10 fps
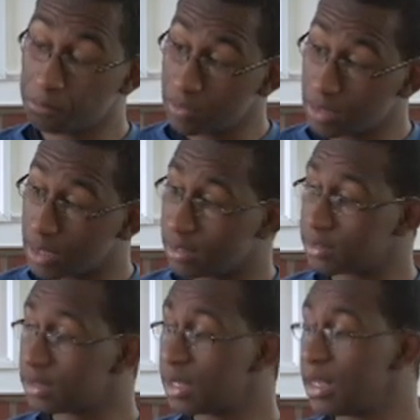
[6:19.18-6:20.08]

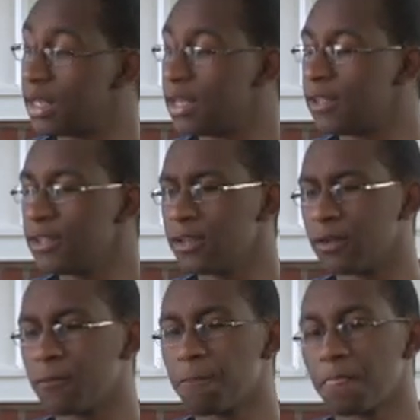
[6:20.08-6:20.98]
Yes.
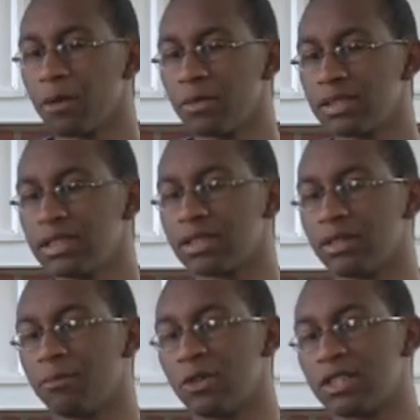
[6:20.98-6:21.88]
Essentially,
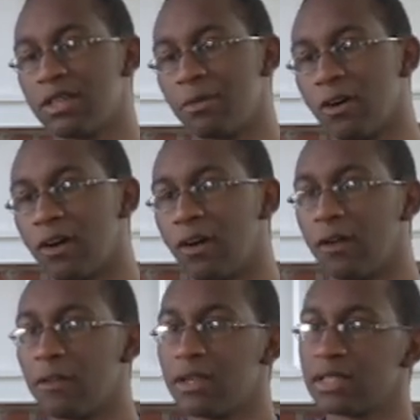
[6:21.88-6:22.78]
most of them are
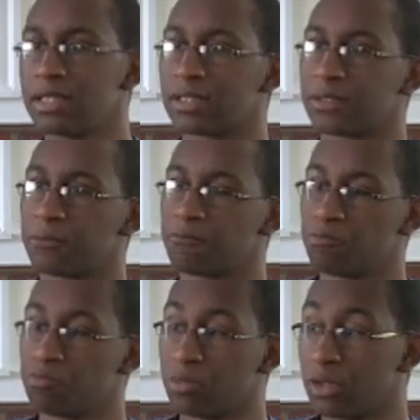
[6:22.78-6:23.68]
all, since
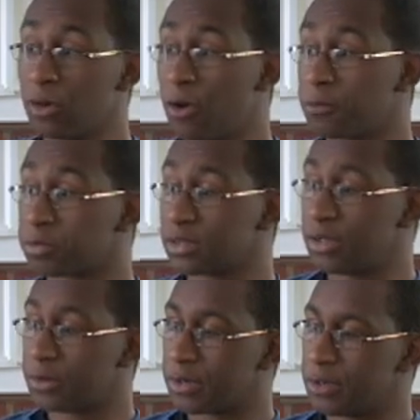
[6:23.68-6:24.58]
they're all
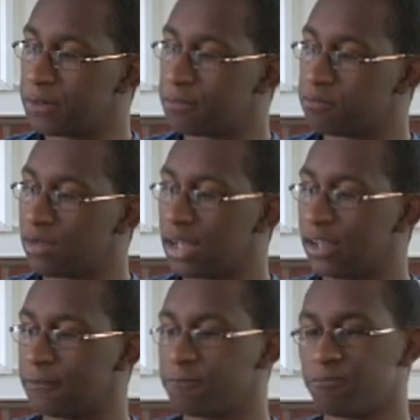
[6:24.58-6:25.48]
still good
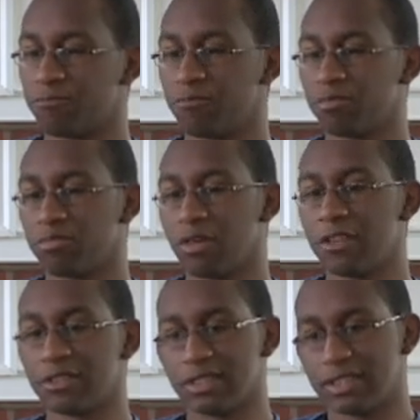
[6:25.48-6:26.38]

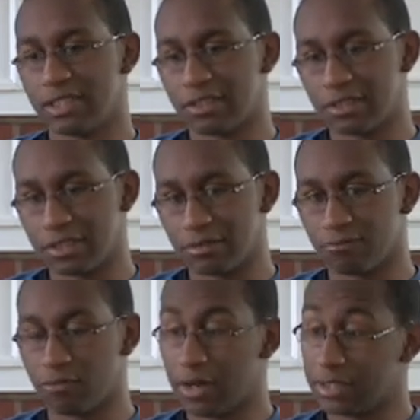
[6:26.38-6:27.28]
brothers and sisters and
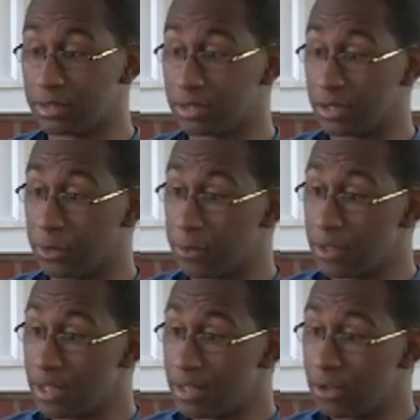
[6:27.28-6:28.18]
friends, so
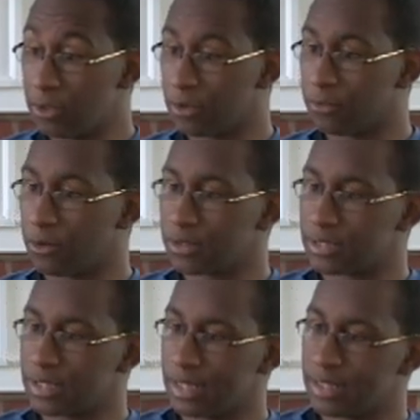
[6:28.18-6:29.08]
they'll look forward to
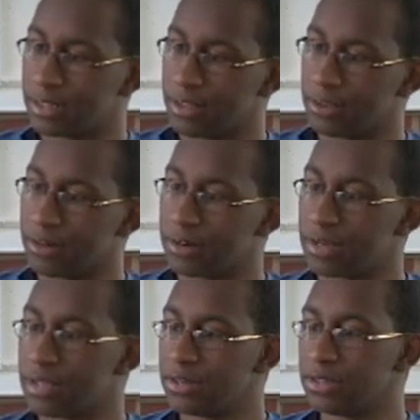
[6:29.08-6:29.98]
seeing each other.
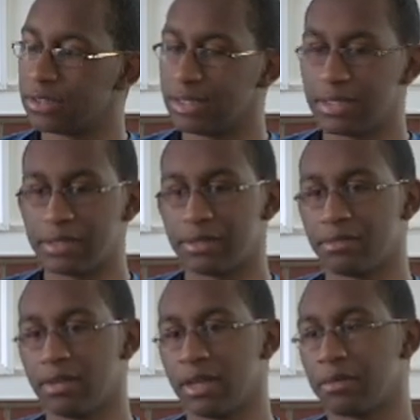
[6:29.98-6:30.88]
Usually,
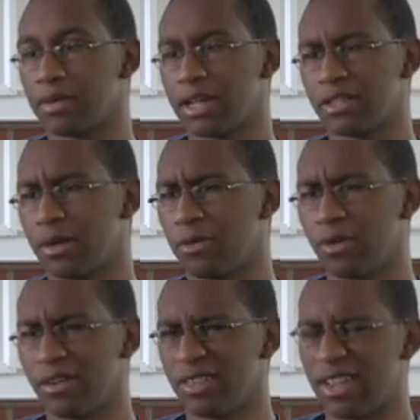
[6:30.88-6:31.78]
they catch up on
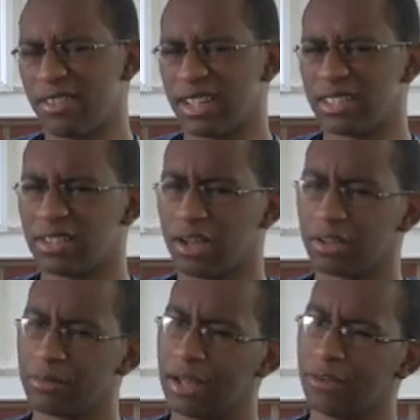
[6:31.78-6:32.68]
whatever they haven't gotten to talk
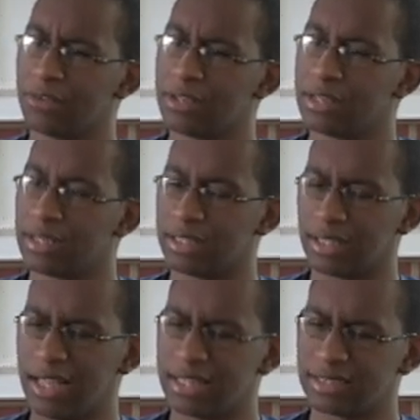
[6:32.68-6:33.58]
about from the
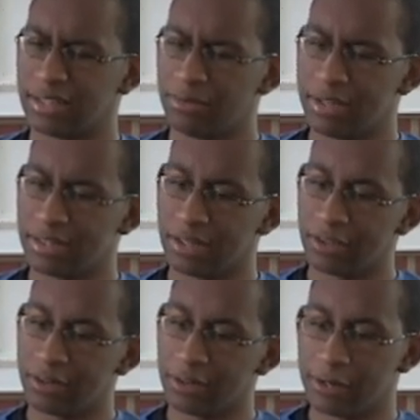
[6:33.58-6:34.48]
last time they met each
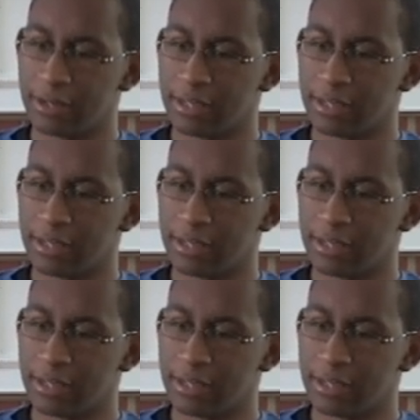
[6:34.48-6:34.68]
other.